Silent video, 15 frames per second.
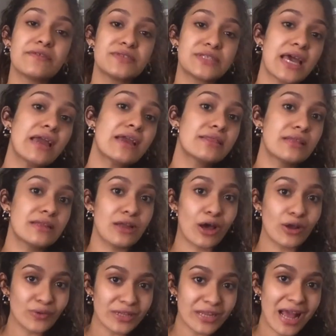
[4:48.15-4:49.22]
tech that not
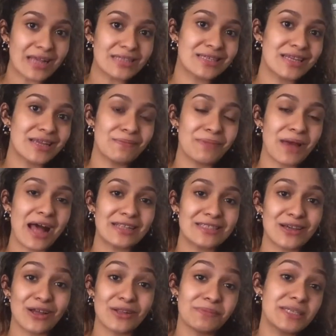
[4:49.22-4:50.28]
only has an impact
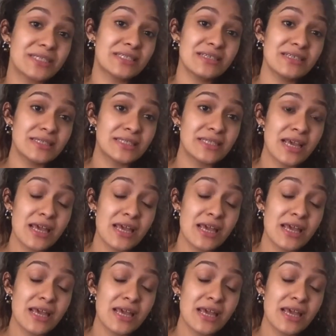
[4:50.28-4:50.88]
on business,